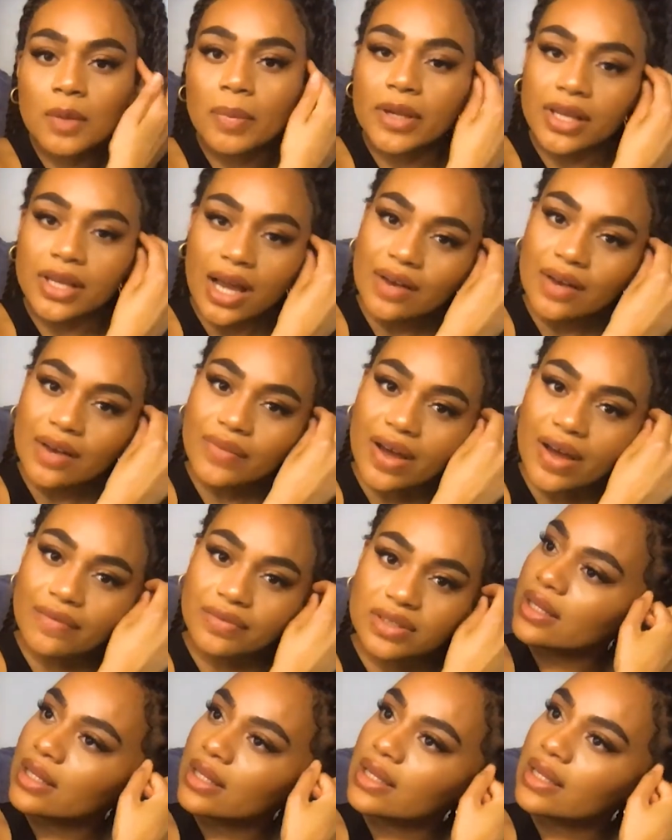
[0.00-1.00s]
But you kind of have
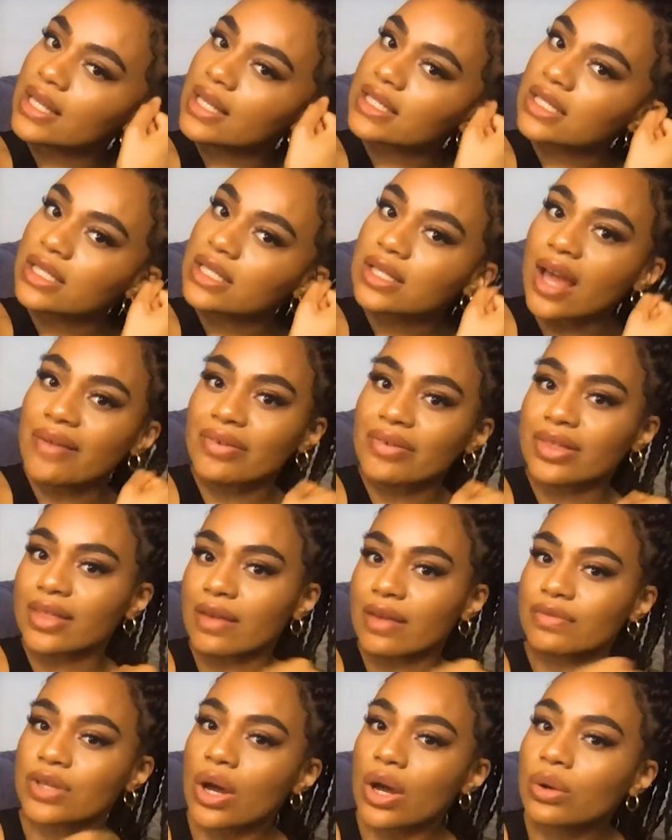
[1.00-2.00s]
to listen to everything
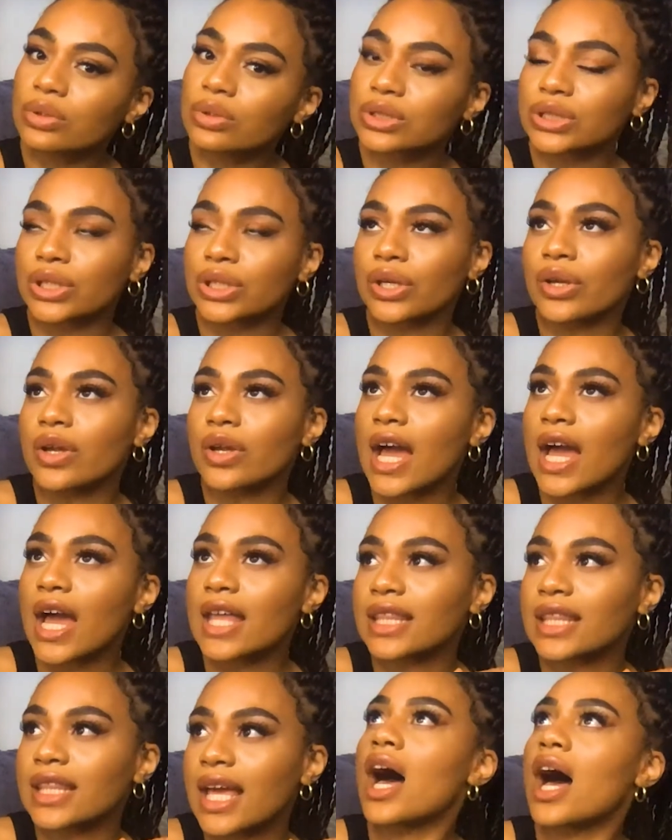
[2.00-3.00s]
they've told you,
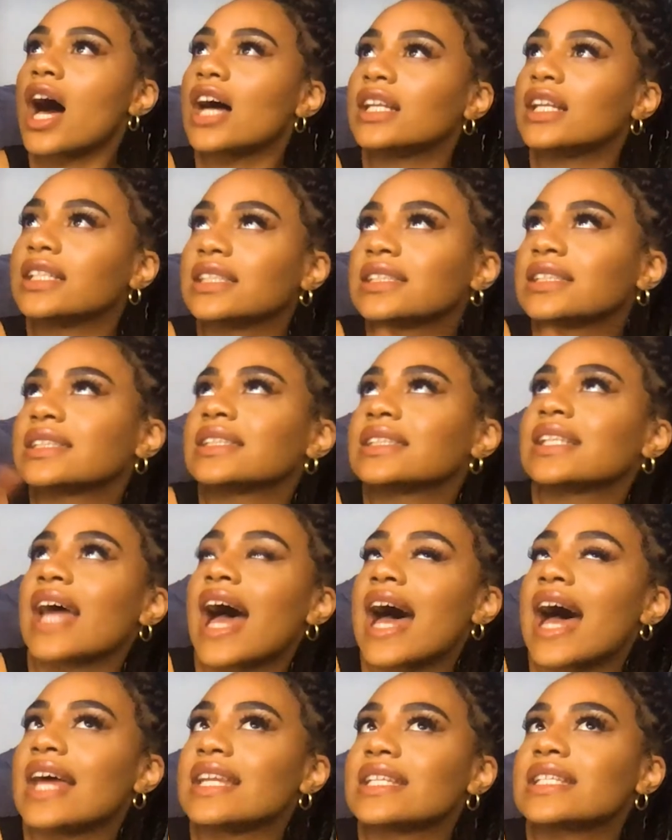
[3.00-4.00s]
and then
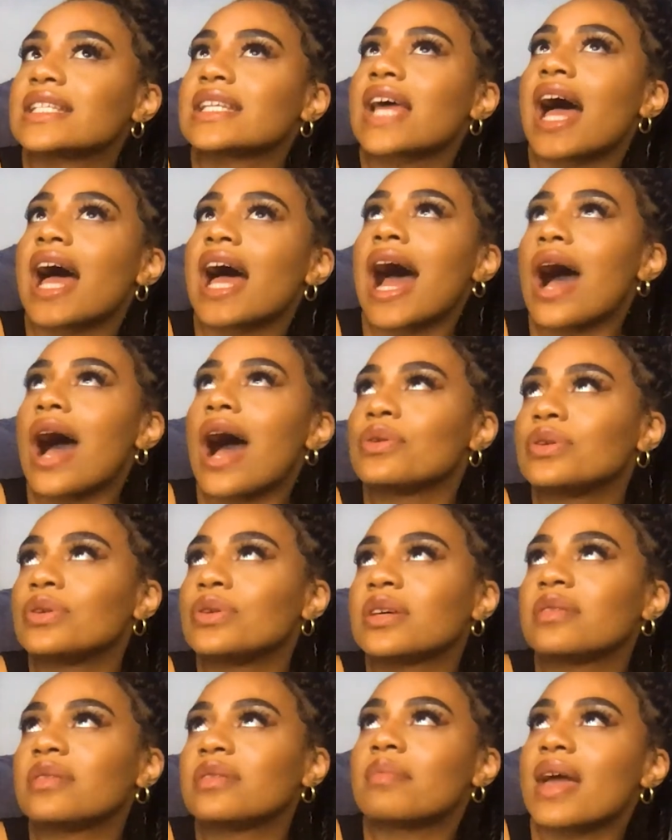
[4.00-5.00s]
understand how you
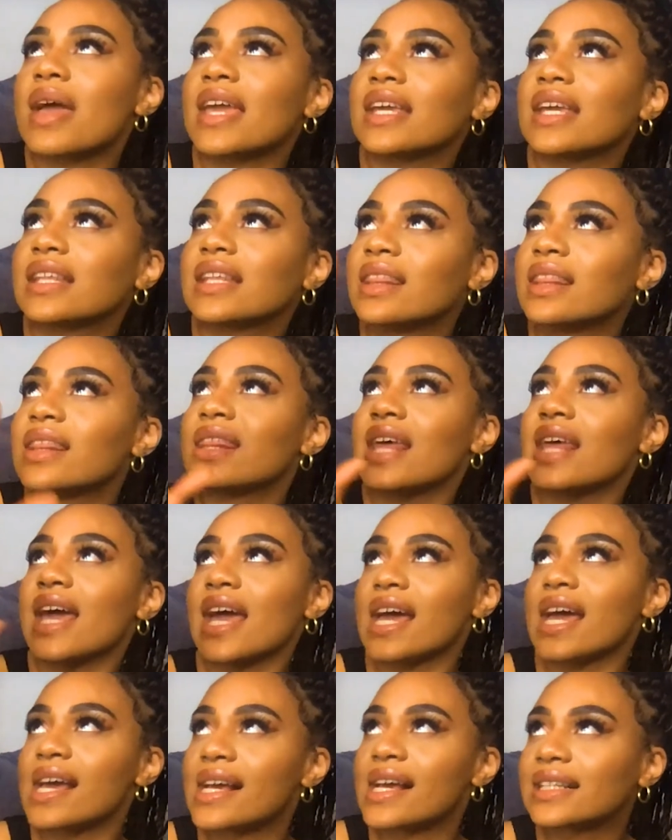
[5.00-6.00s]
can make
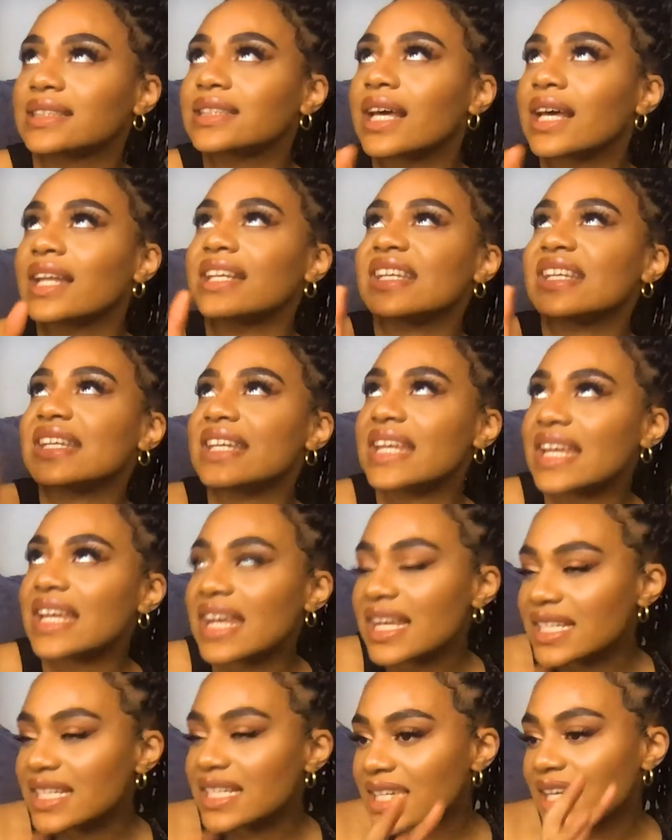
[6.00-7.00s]
this a
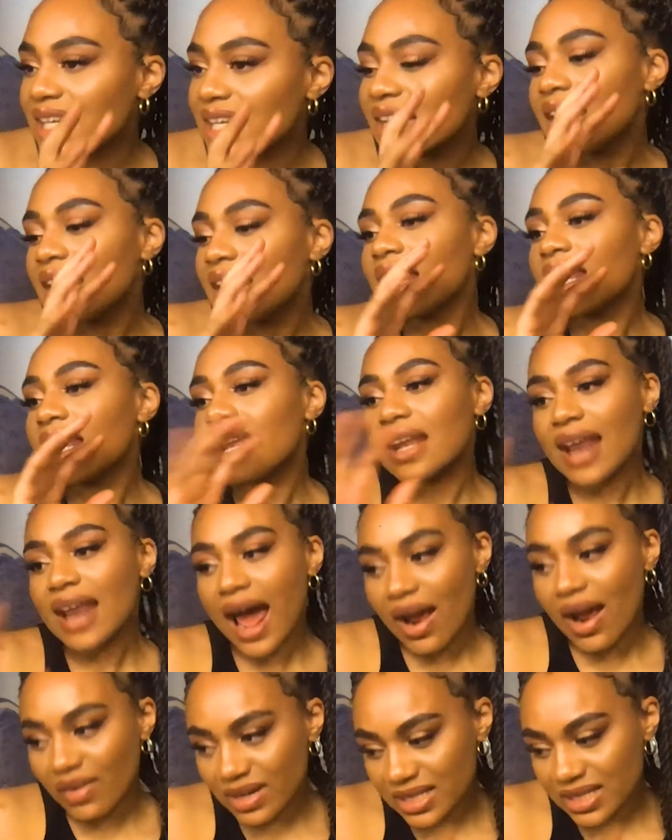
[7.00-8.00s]
neat
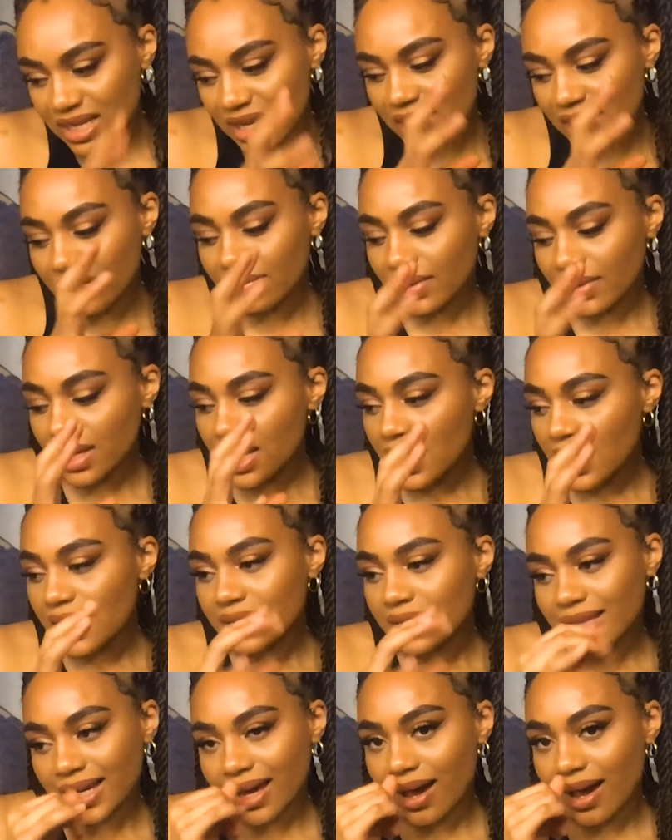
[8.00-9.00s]
narrative
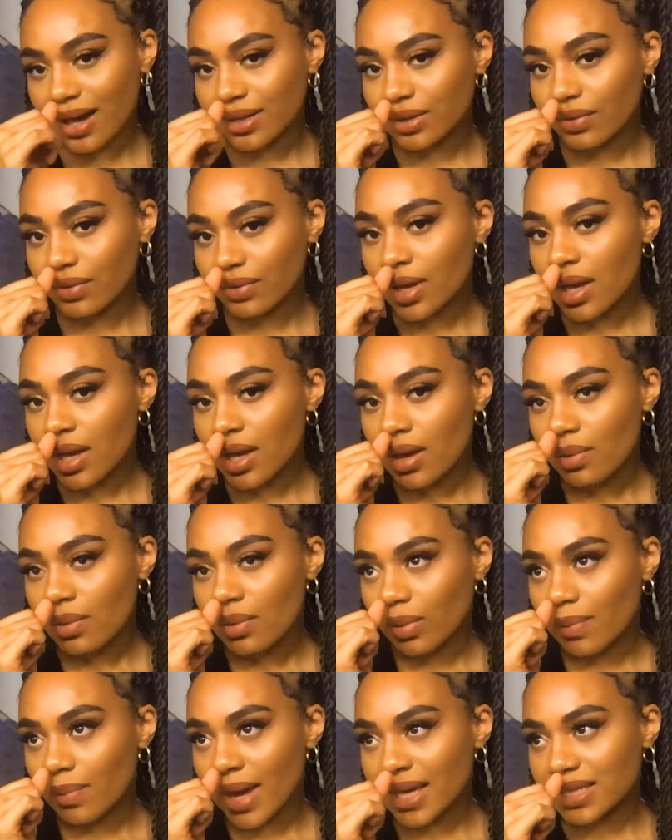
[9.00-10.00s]
that kind of
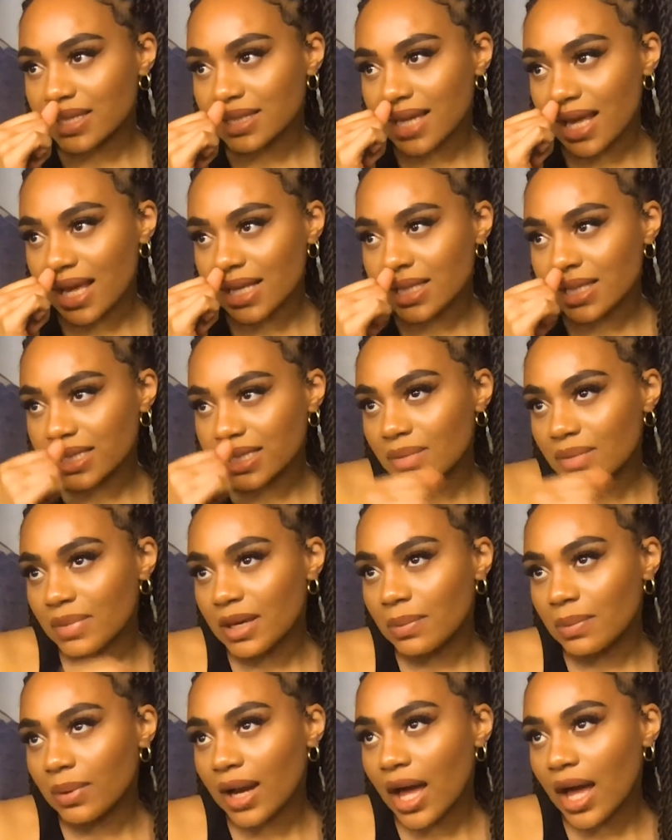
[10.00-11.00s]
will make sense to
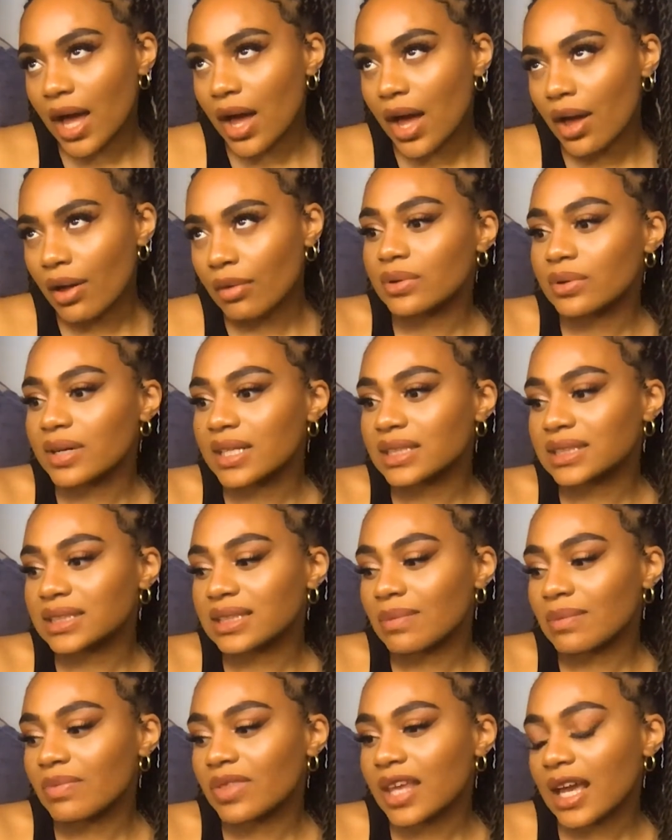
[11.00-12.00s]
people at home, and
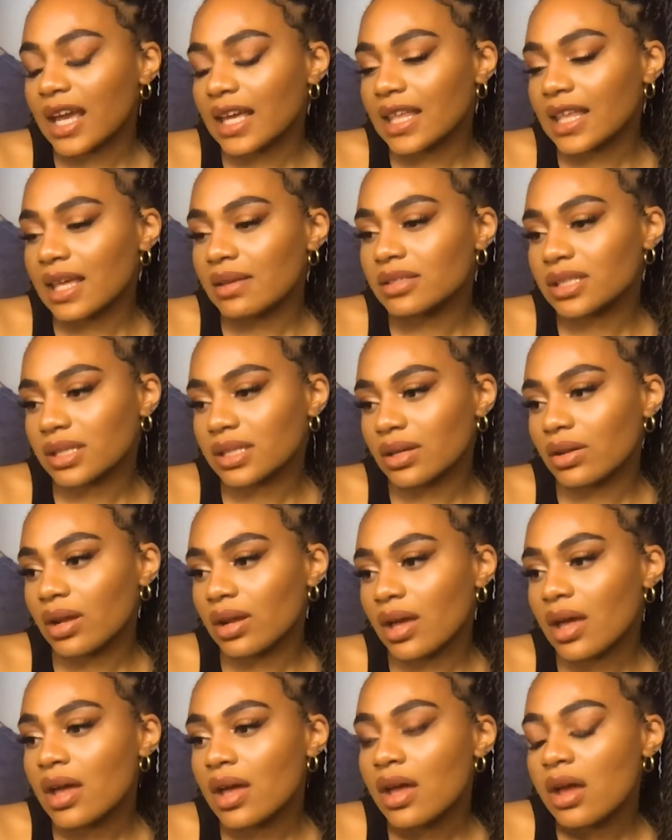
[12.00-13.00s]
something that's
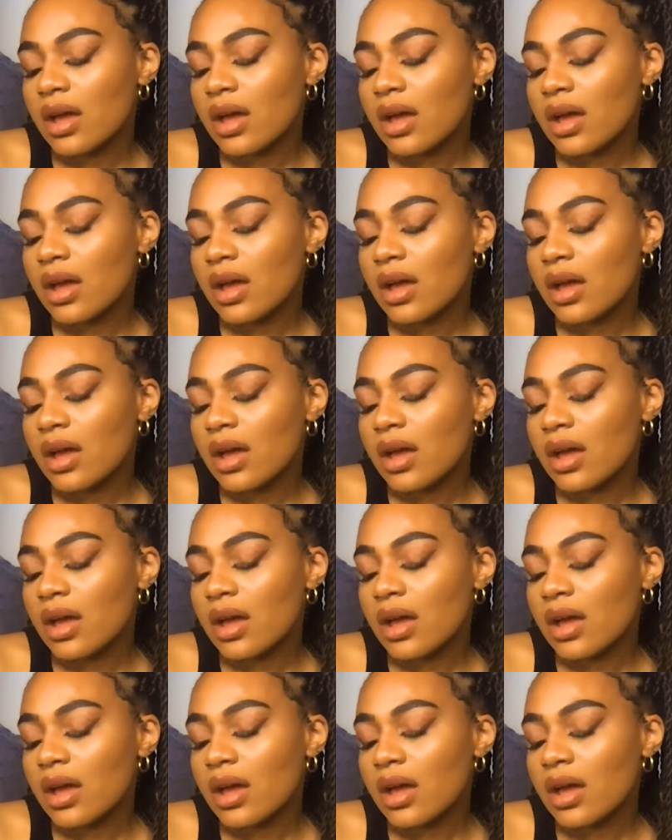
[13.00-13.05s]
gonna